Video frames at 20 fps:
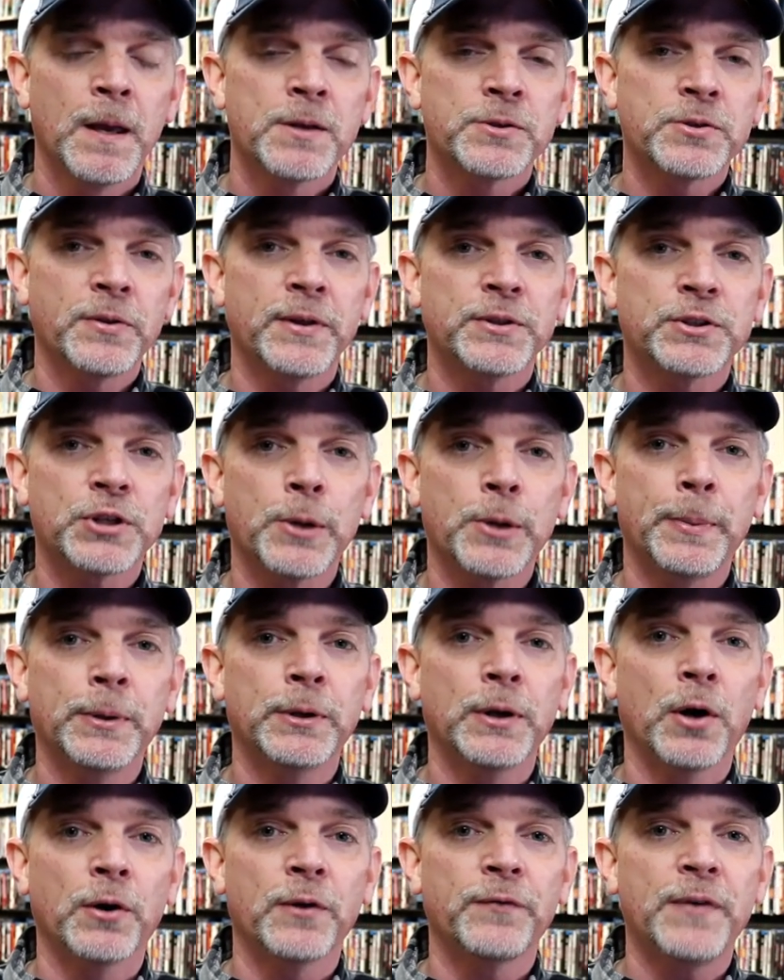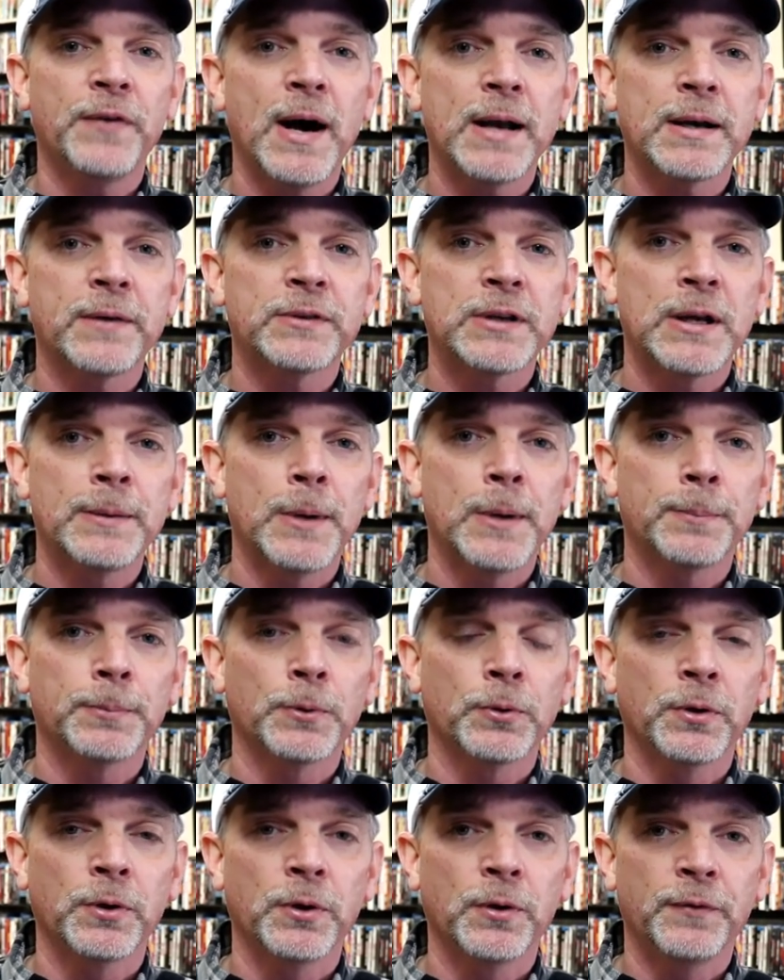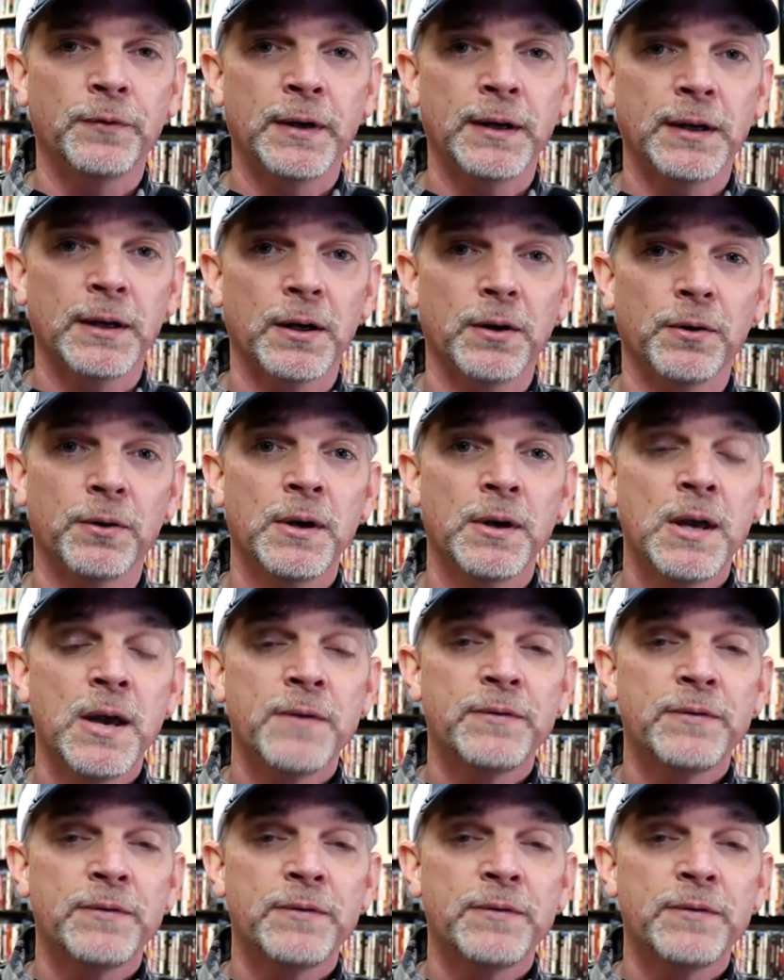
so that you can be notified every time I upload a new video.